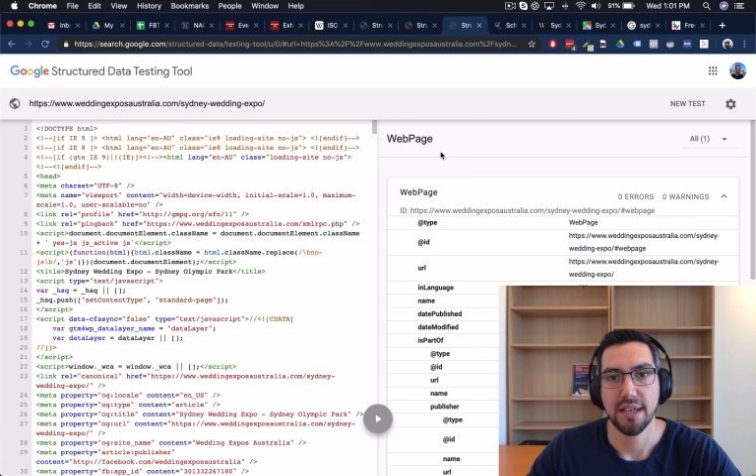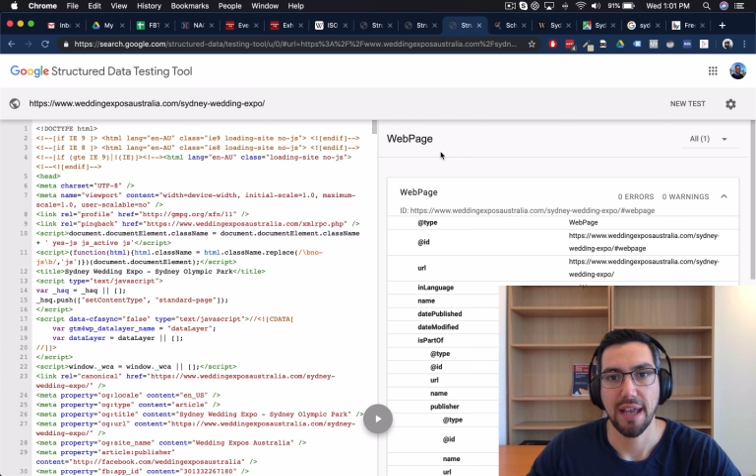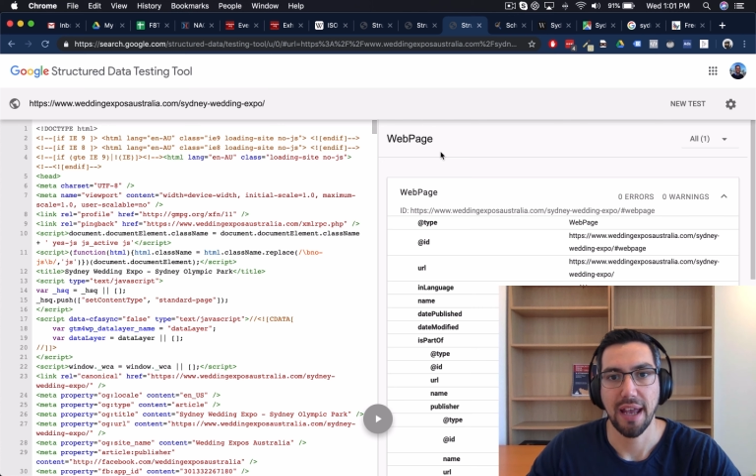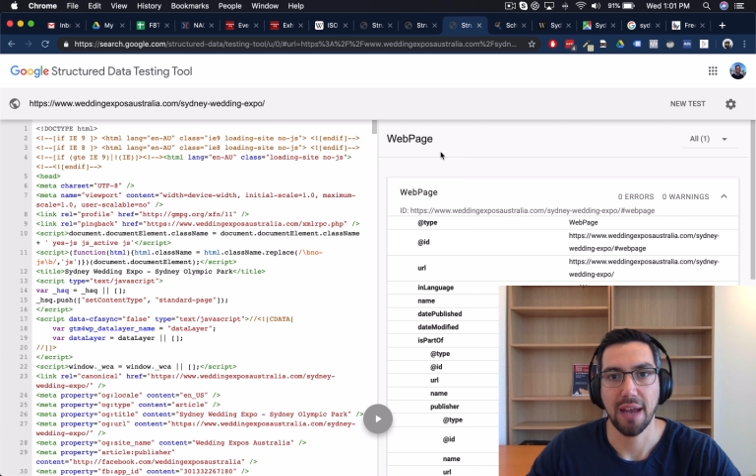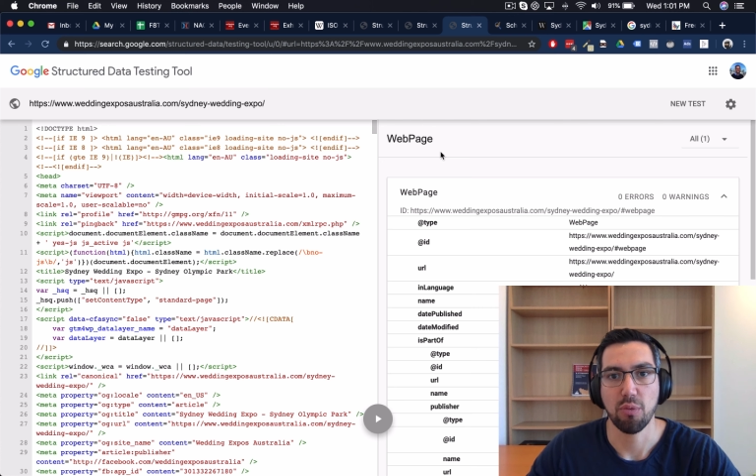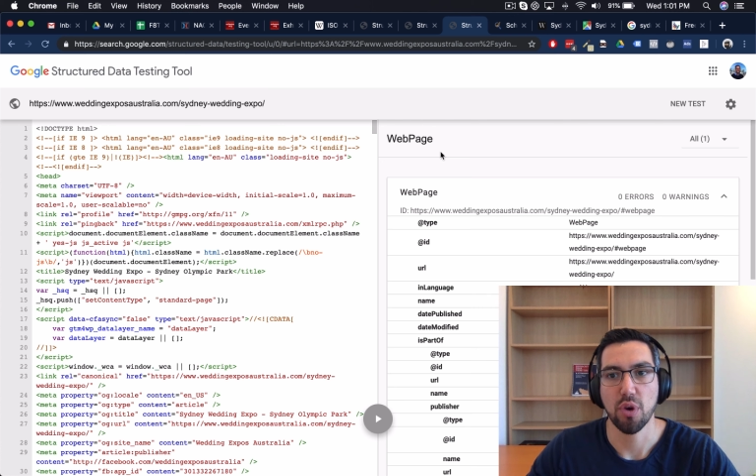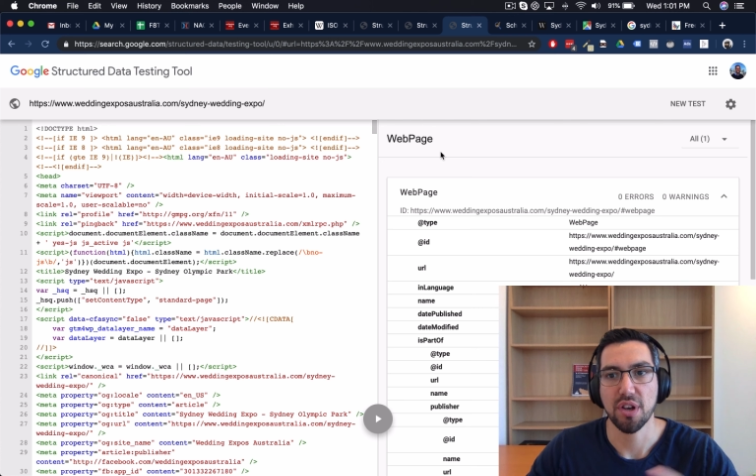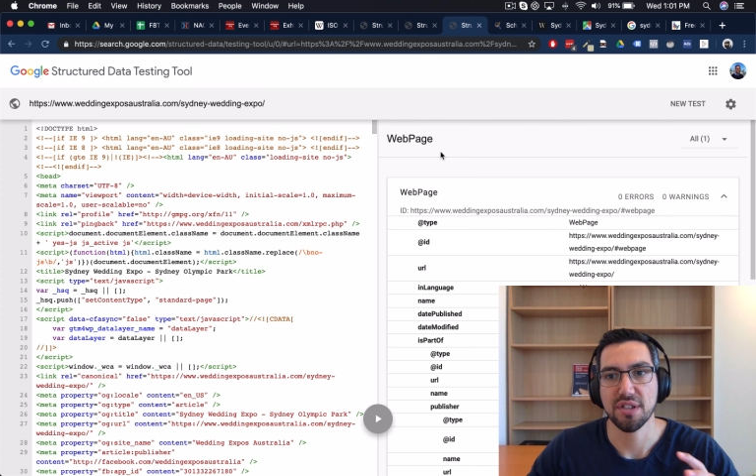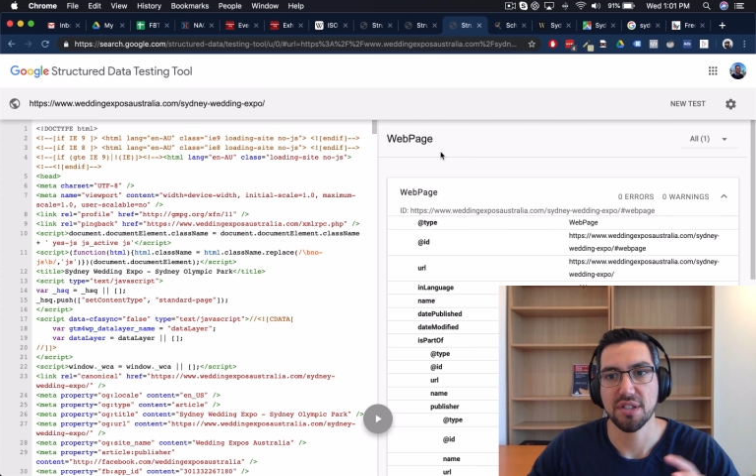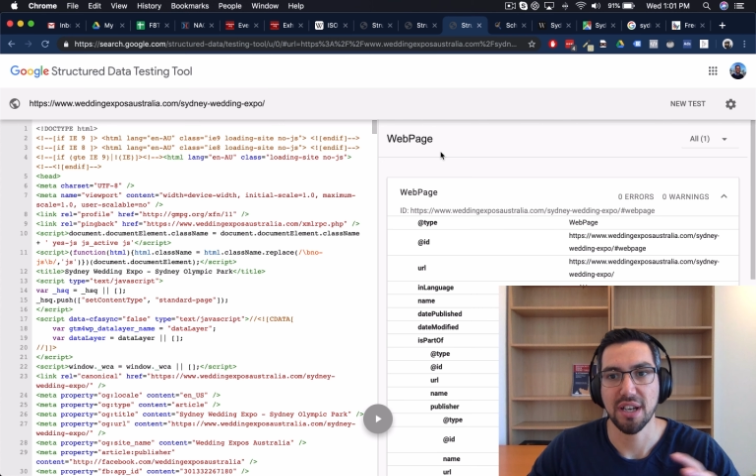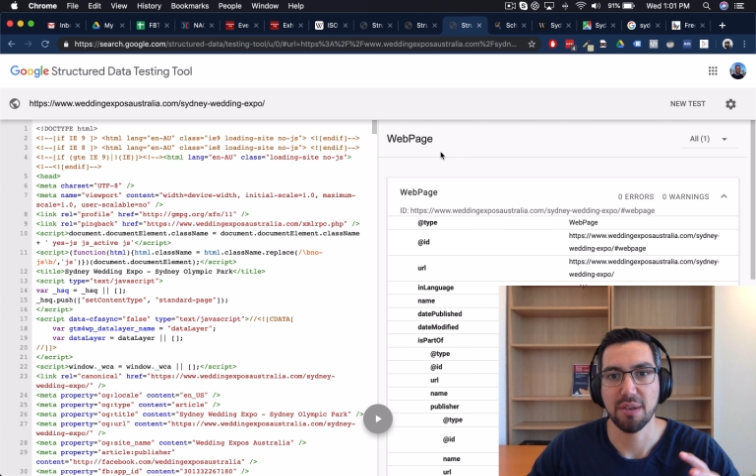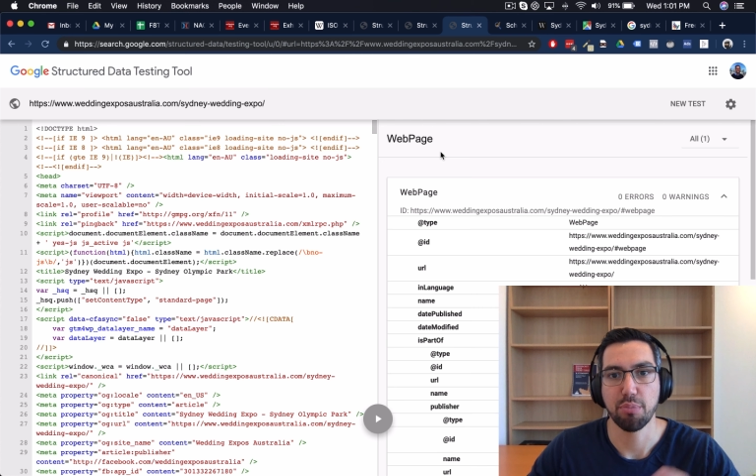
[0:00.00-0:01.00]
and what it's
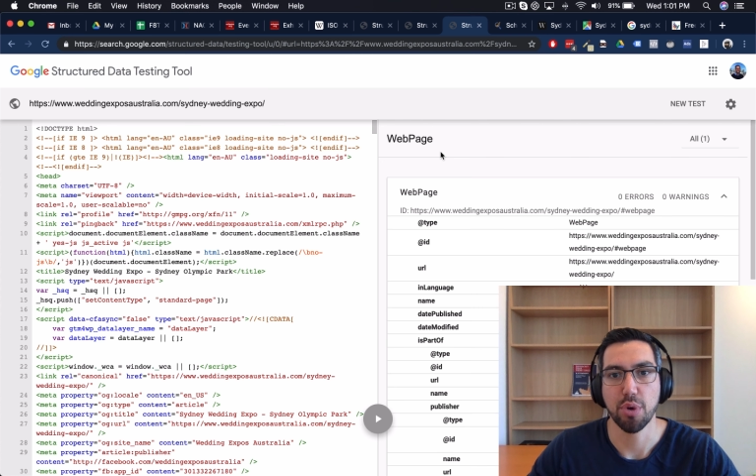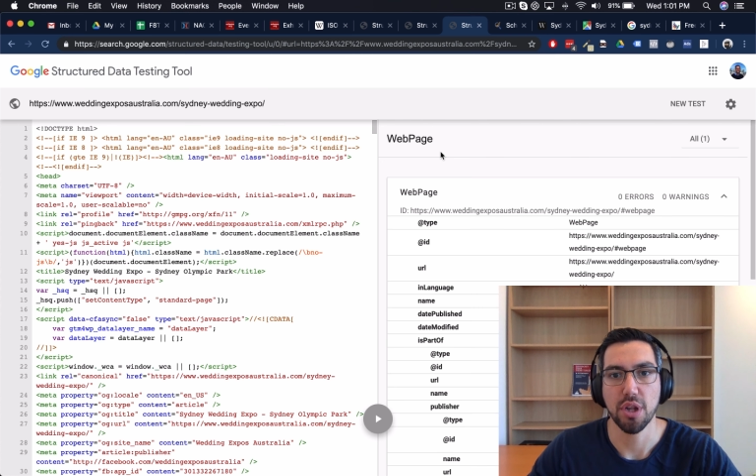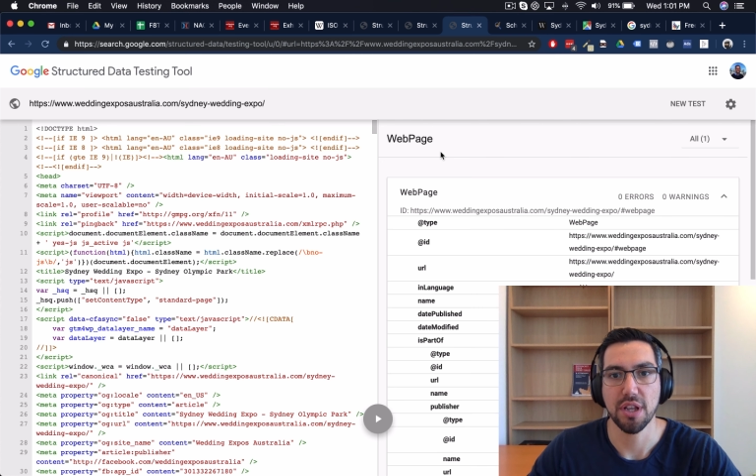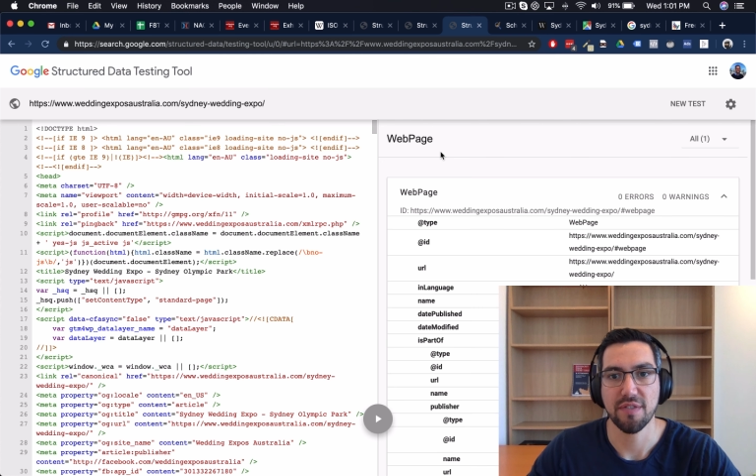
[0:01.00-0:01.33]
kind of pulling